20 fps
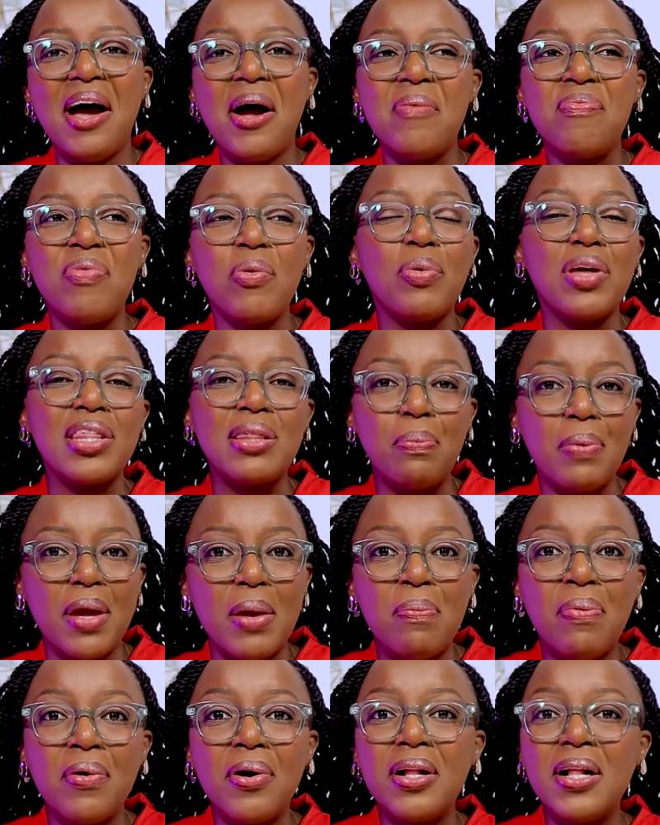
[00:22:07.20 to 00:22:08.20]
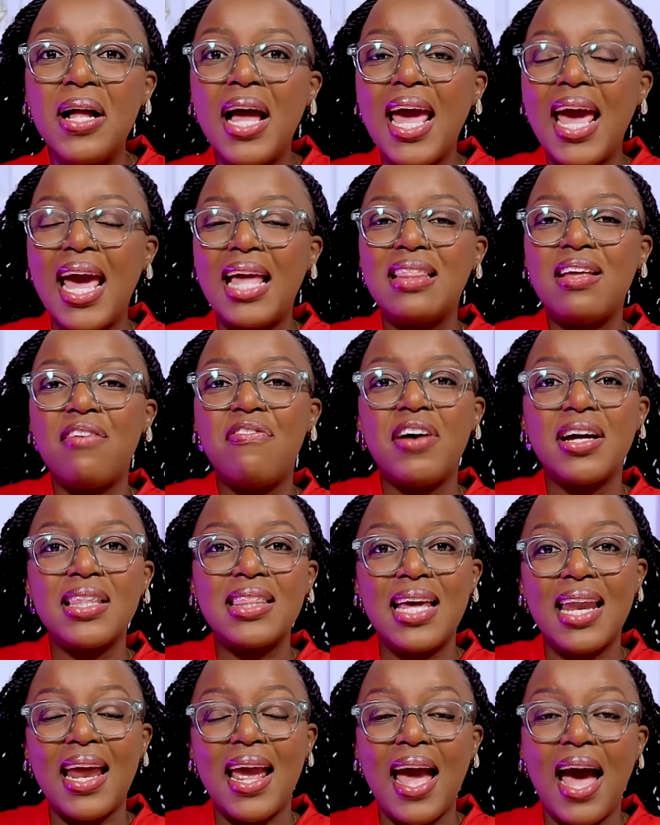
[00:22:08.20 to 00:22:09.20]
um, with people and the
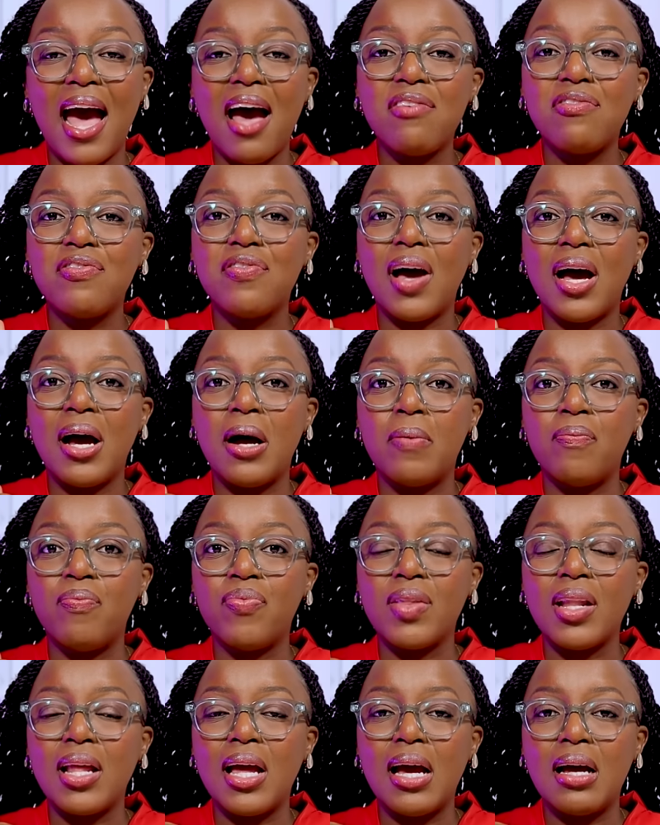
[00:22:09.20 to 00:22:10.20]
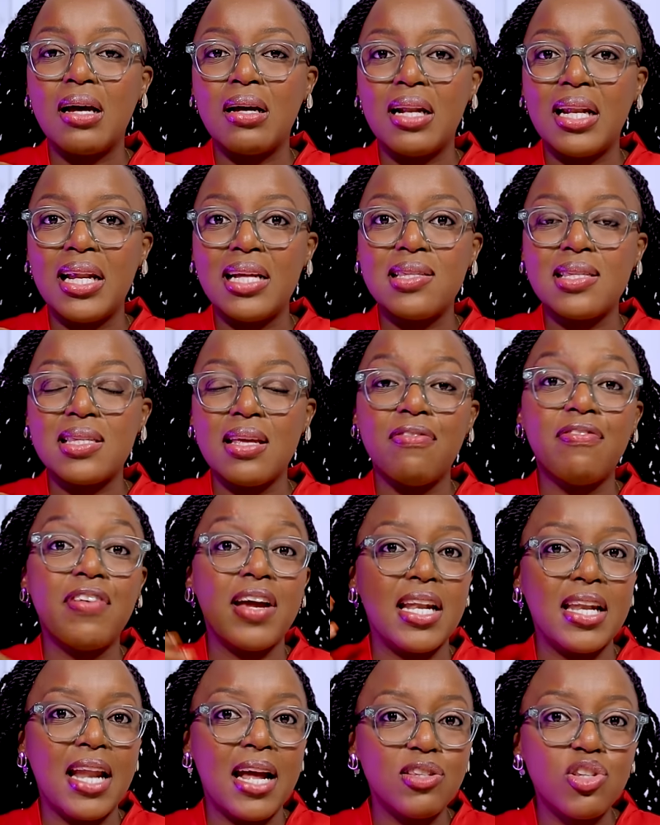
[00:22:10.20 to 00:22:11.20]
fact that I have, um, uh, let's say,
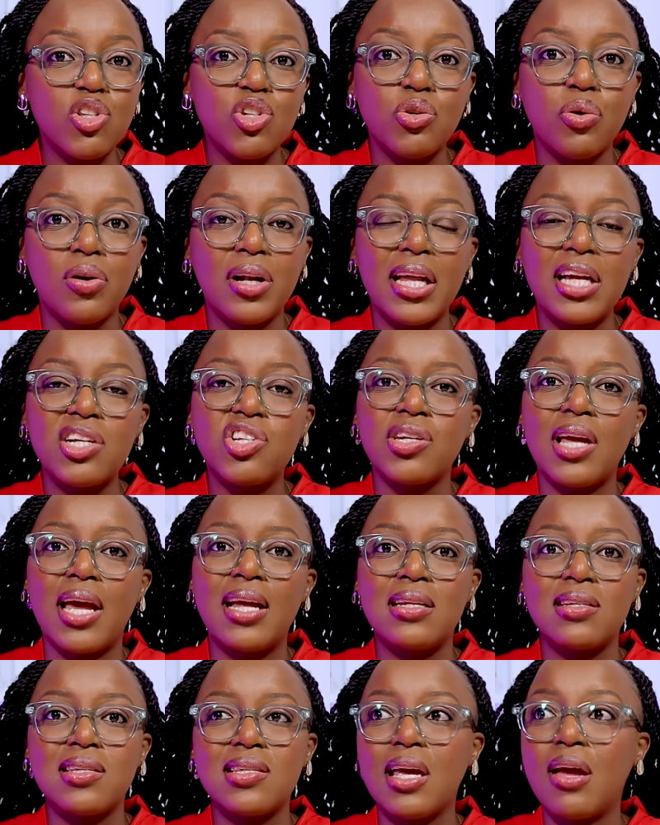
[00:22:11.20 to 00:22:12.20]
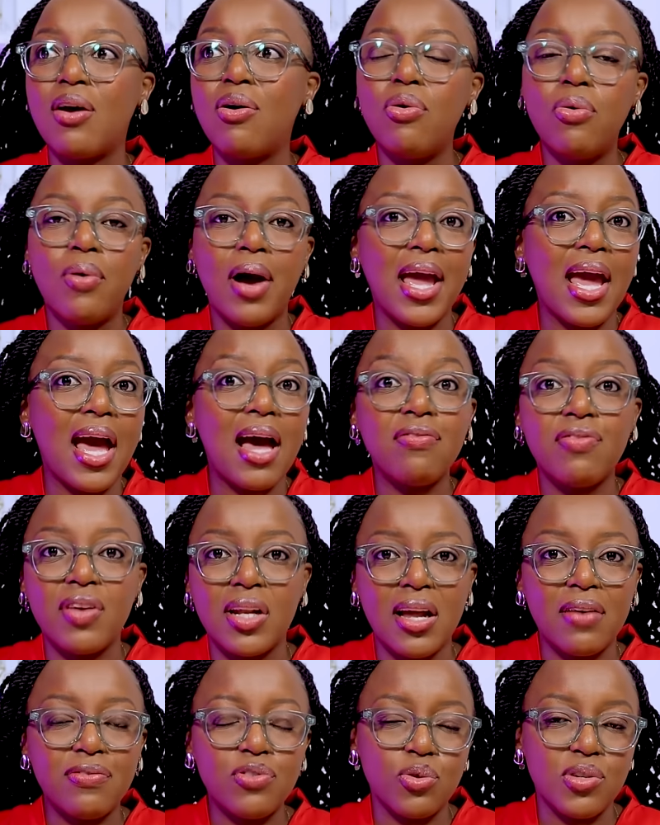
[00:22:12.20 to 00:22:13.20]
finance knowledge and say, oh, I have
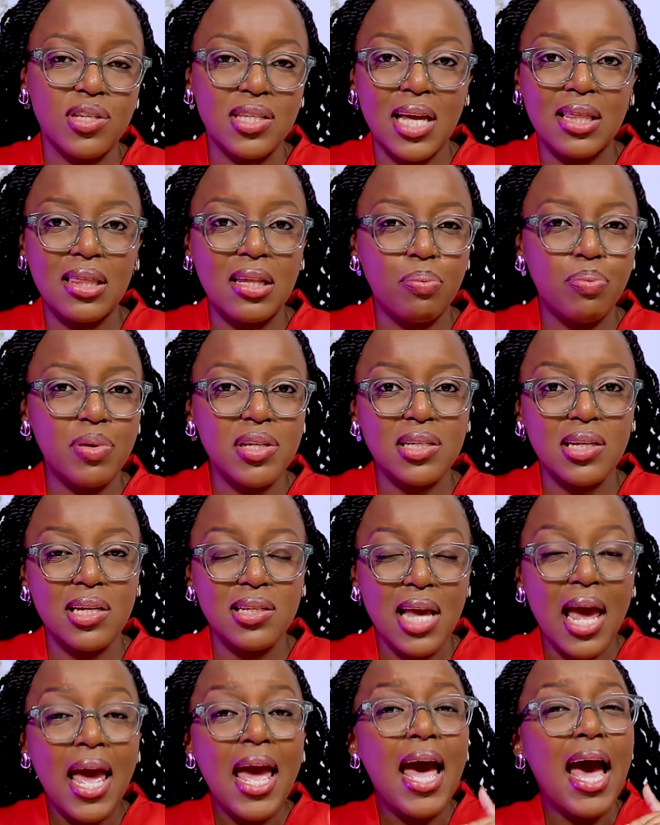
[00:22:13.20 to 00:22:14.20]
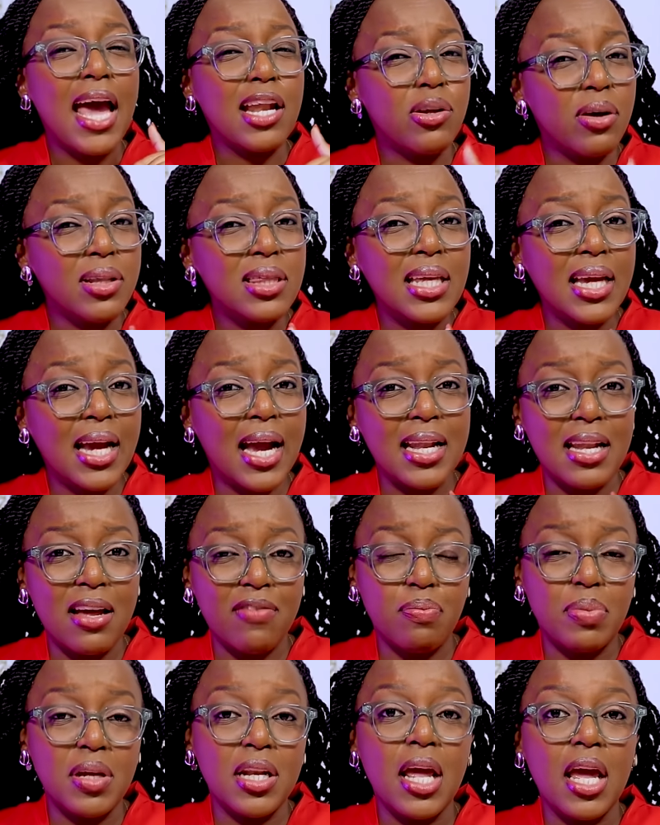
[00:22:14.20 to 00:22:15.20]
enough to start the business, I don't think I'd
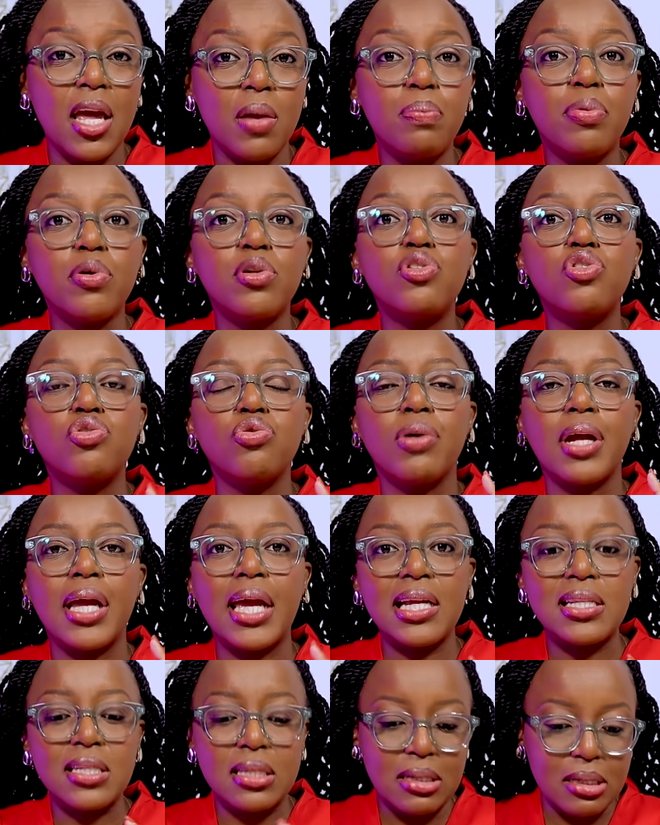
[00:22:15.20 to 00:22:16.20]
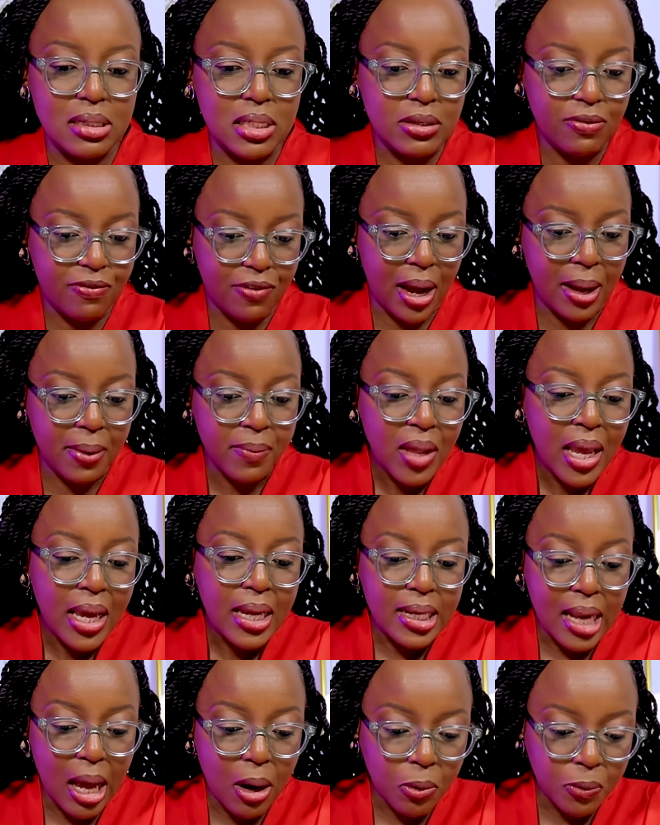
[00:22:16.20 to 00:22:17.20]
have been able to get this far.
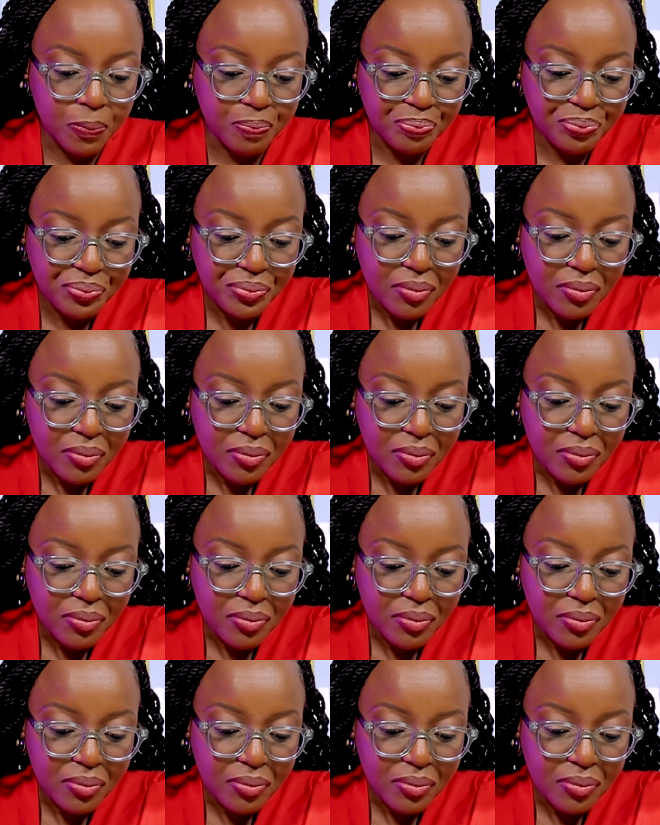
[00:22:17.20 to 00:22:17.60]
Now,